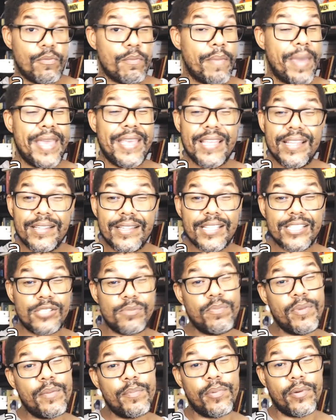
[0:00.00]
making these
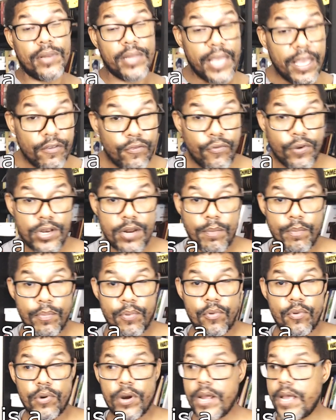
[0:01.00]
people live with the
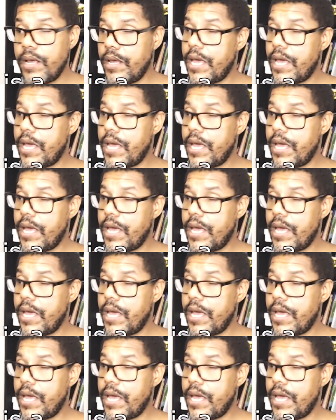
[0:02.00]
poor,